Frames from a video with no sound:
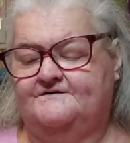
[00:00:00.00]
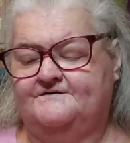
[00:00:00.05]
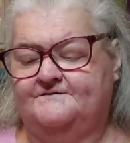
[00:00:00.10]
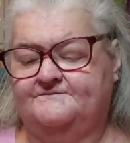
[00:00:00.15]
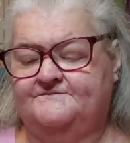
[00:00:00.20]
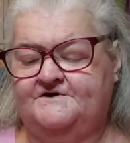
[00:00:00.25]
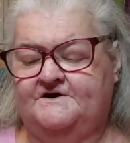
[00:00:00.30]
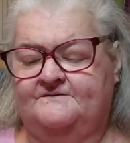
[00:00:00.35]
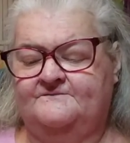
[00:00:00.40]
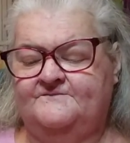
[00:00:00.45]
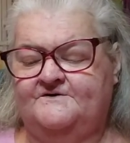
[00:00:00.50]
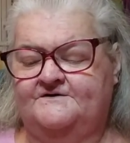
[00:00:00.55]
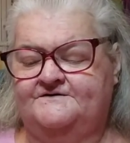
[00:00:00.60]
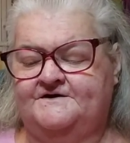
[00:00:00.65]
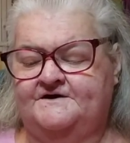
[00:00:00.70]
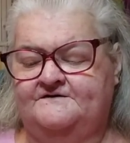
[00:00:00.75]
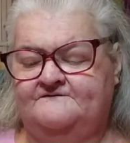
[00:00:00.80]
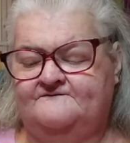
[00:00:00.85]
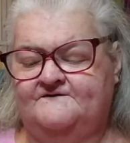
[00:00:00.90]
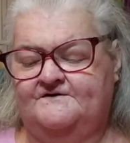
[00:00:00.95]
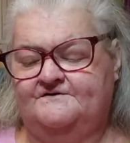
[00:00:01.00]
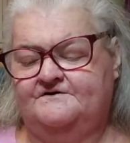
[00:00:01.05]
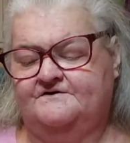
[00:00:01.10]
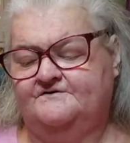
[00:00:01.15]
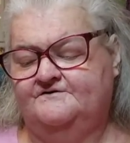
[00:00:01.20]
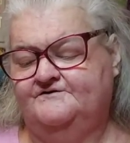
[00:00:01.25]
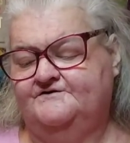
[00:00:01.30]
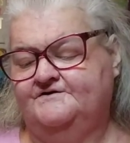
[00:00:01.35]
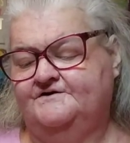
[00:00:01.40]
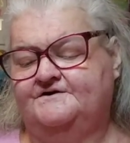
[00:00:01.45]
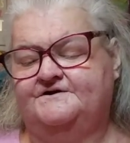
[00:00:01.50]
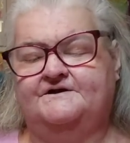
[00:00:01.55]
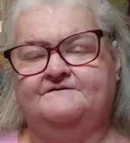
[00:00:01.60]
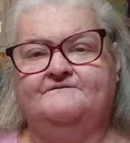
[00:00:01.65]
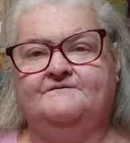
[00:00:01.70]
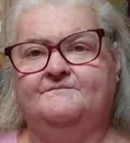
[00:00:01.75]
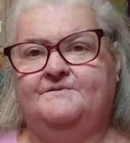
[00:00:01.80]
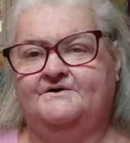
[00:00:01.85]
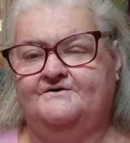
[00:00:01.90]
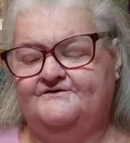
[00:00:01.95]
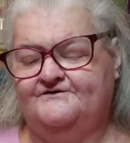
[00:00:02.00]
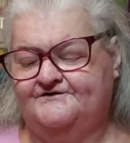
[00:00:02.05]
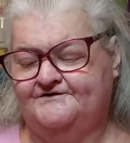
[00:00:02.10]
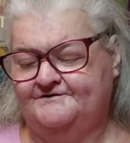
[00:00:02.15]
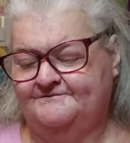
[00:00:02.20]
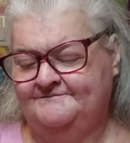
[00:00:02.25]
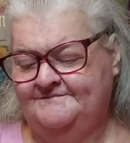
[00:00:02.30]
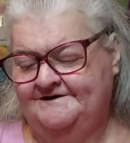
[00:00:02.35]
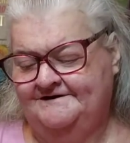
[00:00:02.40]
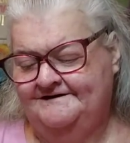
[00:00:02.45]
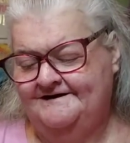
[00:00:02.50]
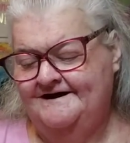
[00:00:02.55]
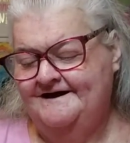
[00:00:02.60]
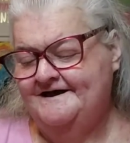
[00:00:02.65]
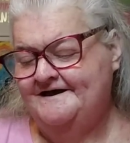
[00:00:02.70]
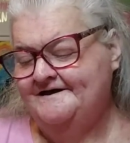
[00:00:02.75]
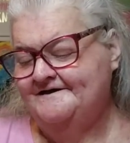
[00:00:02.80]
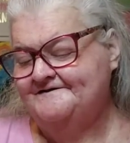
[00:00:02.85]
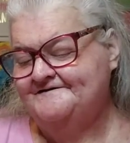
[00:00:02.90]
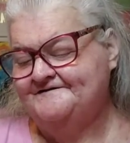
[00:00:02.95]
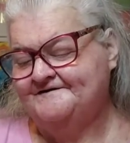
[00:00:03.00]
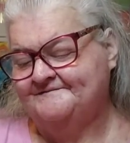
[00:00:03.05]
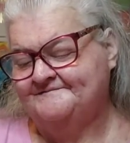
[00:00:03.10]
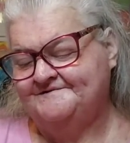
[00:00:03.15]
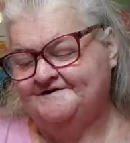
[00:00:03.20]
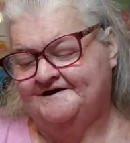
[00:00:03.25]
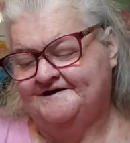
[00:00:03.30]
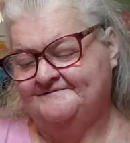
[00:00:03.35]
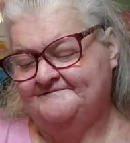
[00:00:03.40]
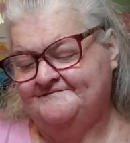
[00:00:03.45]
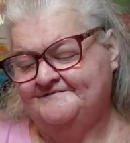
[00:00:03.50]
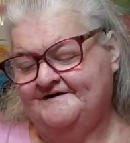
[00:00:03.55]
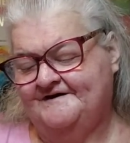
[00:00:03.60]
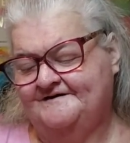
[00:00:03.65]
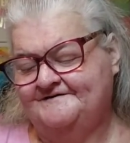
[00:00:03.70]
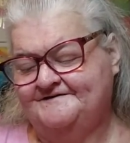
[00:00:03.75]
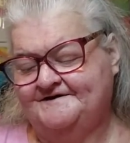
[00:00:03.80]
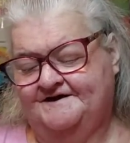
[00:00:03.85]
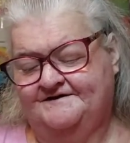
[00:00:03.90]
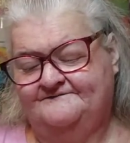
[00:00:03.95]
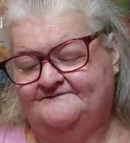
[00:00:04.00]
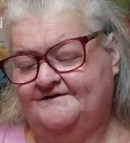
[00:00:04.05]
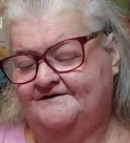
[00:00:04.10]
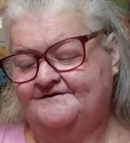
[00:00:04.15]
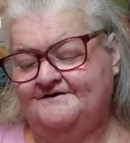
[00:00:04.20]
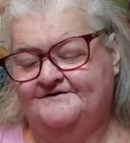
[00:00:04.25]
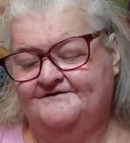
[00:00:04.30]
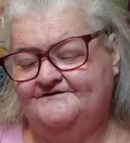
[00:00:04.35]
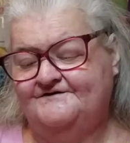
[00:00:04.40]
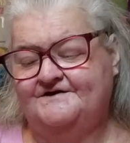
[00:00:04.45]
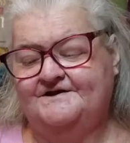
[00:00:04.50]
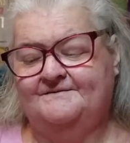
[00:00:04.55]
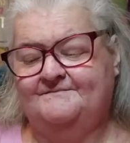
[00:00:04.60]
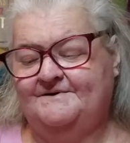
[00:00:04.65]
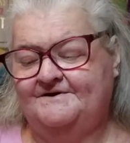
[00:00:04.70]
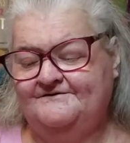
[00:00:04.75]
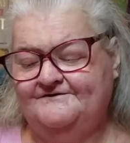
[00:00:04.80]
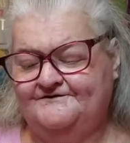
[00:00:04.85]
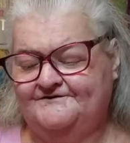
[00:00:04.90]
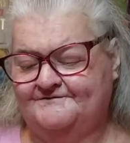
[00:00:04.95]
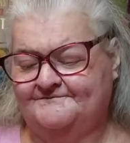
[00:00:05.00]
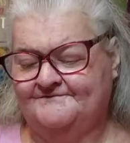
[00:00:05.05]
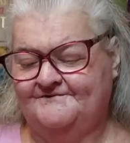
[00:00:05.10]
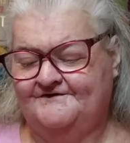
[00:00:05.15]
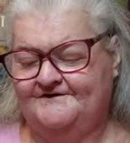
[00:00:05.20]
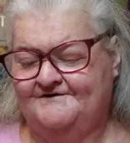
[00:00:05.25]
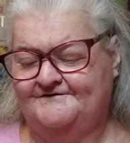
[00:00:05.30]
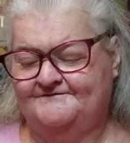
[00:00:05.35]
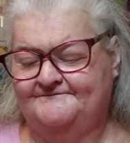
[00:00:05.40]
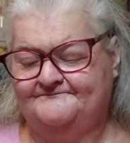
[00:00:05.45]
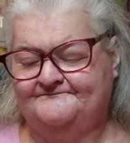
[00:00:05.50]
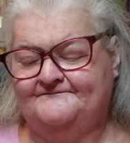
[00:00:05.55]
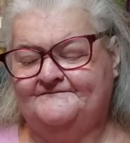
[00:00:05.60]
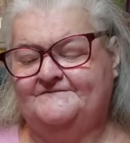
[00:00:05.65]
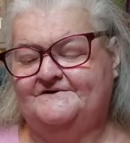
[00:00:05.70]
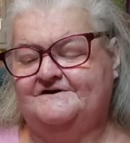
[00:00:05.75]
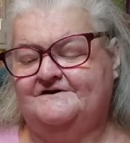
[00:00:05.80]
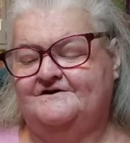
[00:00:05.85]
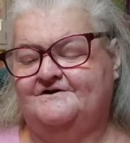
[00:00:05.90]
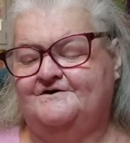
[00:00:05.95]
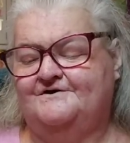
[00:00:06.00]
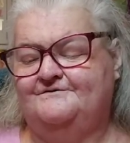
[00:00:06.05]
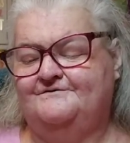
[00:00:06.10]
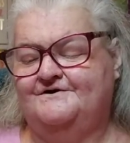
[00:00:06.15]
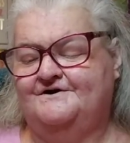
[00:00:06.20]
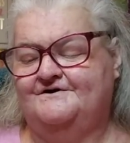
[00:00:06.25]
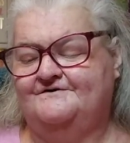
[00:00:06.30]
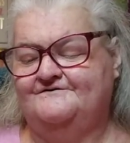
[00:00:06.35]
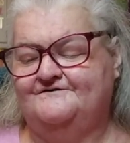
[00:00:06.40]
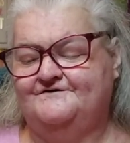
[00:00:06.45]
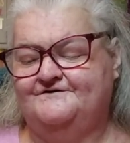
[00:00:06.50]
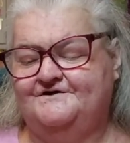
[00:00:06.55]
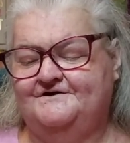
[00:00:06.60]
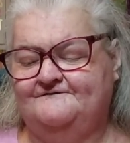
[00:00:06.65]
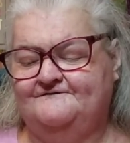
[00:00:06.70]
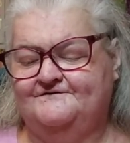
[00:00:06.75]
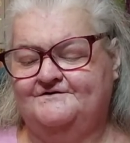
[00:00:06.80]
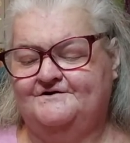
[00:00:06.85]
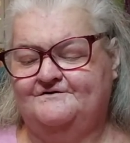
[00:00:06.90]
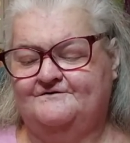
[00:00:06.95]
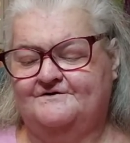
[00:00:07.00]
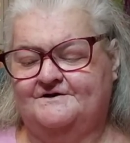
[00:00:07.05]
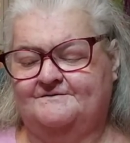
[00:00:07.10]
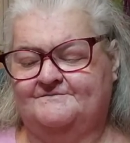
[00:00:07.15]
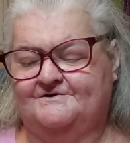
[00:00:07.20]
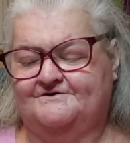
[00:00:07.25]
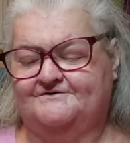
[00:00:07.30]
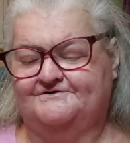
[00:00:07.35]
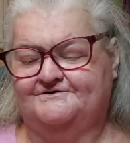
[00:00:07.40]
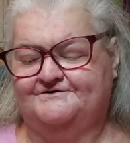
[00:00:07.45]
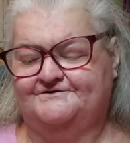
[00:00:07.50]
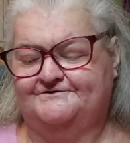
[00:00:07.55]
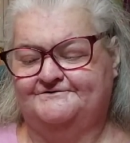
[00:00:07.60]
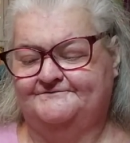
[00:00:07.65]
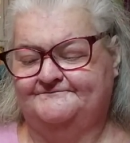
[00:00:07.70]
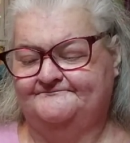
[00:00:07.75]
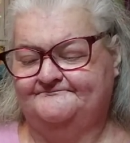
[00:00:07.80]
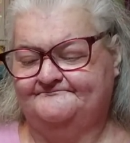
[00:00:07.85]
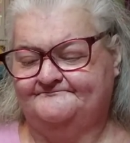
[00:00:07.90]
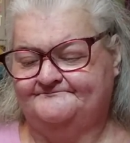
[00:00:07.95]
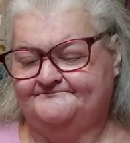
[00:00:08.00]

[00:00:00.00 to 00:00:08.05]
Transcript: Sometimes I take photos and I never post them. Sometimes I take photos and I post them. So who knows? You never know what I'm going to do.